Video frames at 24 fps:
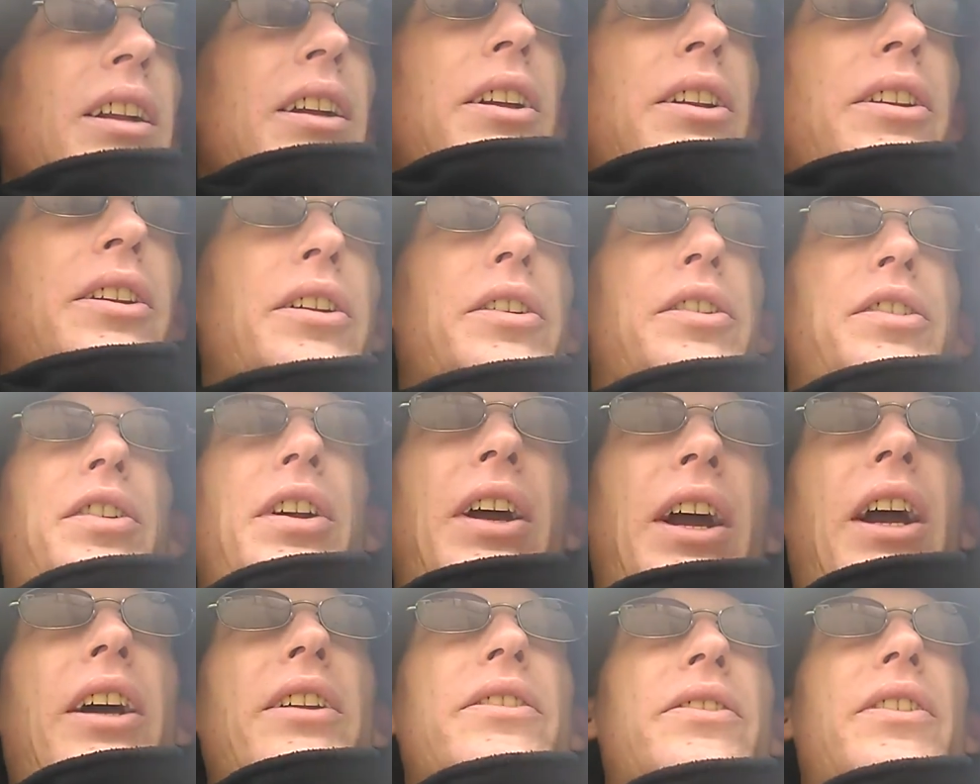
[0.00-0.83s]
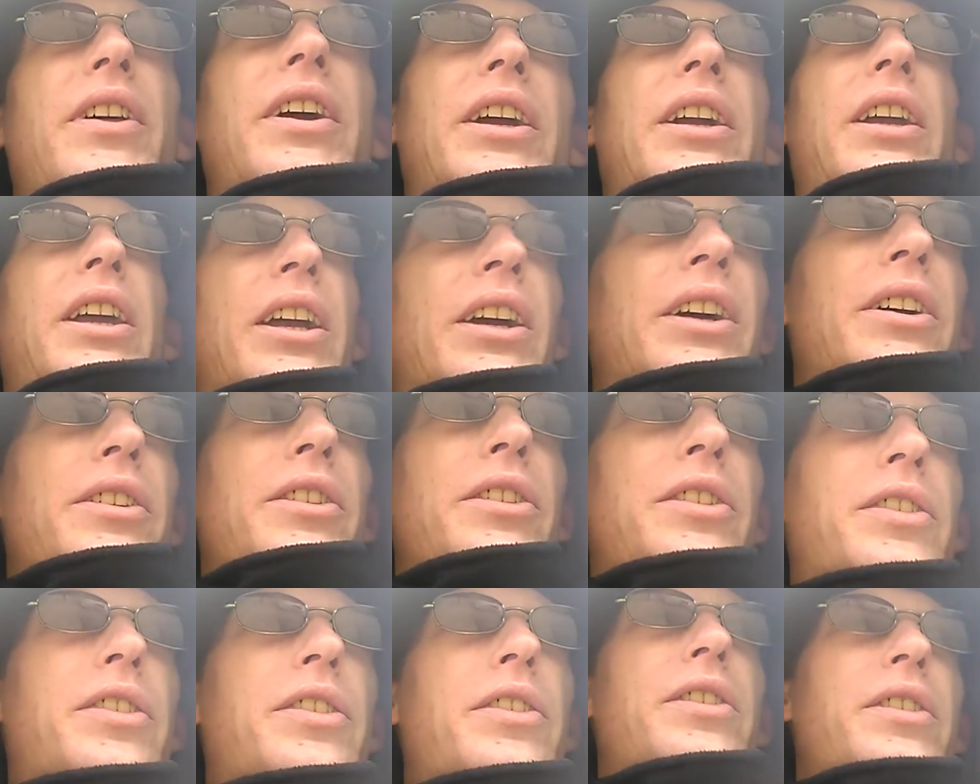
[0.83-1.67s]
The sad thing
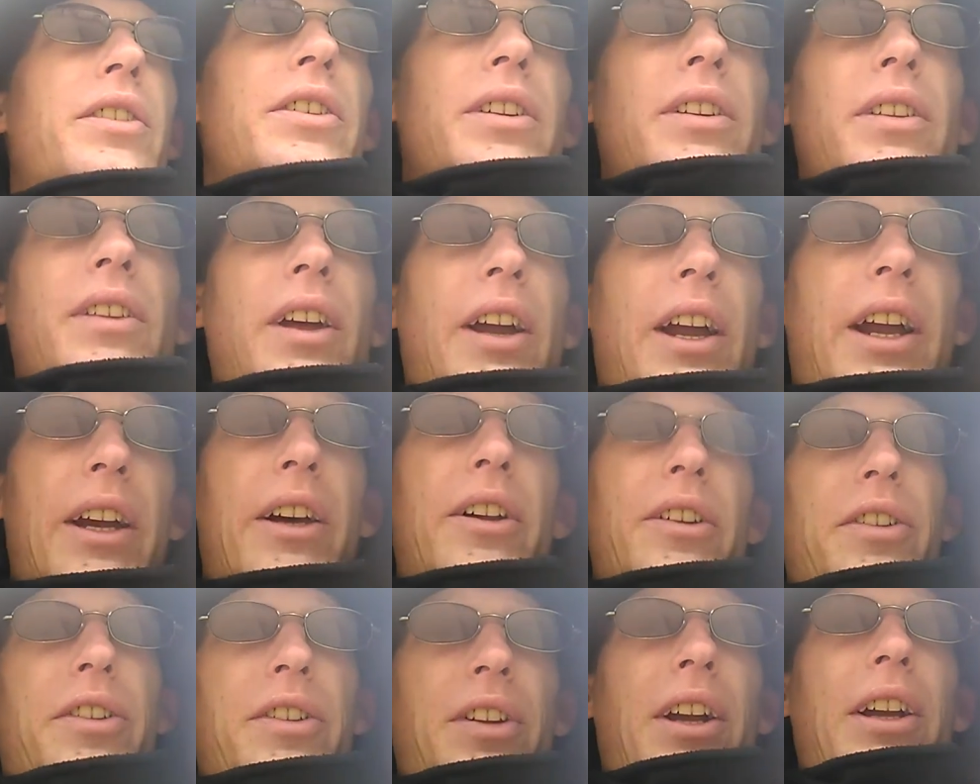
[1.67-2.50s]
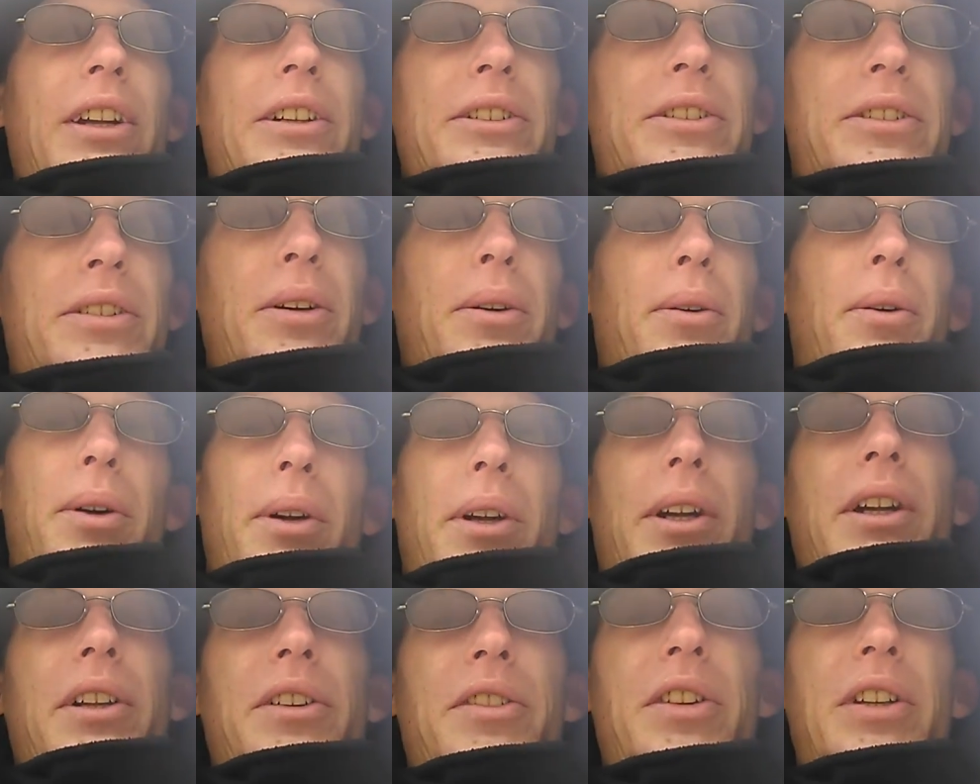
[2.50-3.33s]
is, the Hail Satan
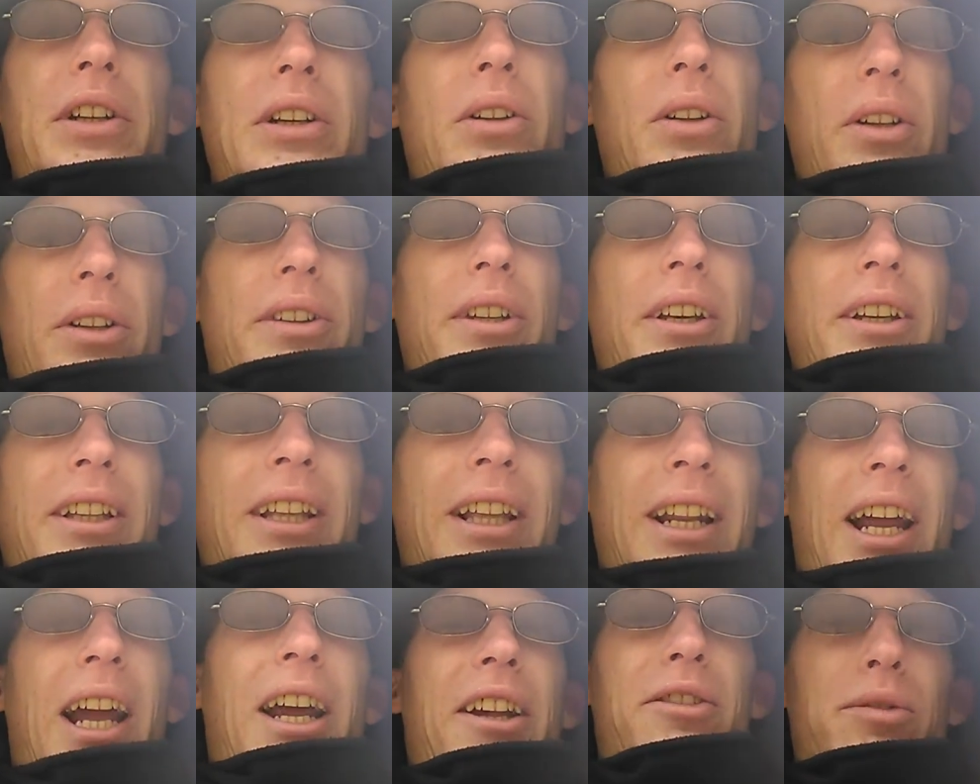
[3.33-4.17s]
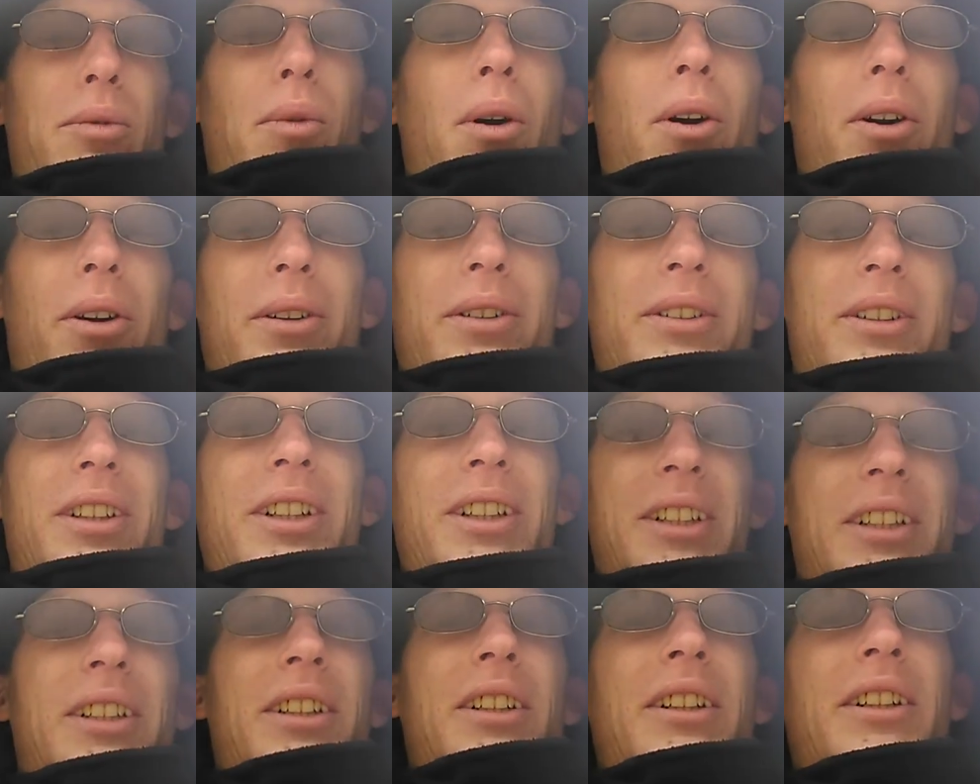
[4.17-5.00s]
tour is the only thing that has worked.